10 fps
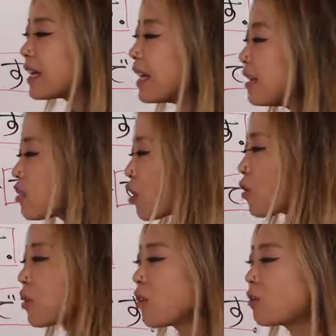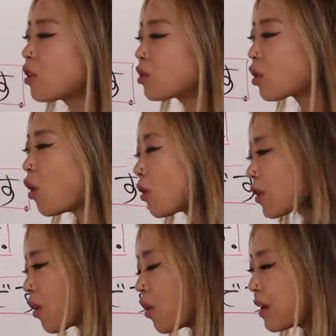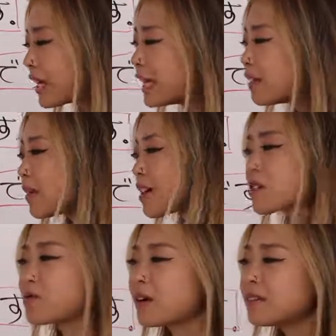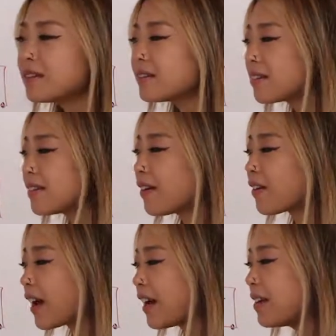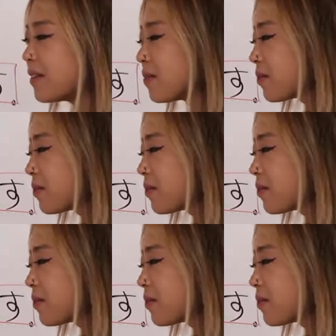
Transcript: in Tokyo, not Tokyo in restaurant. Okay?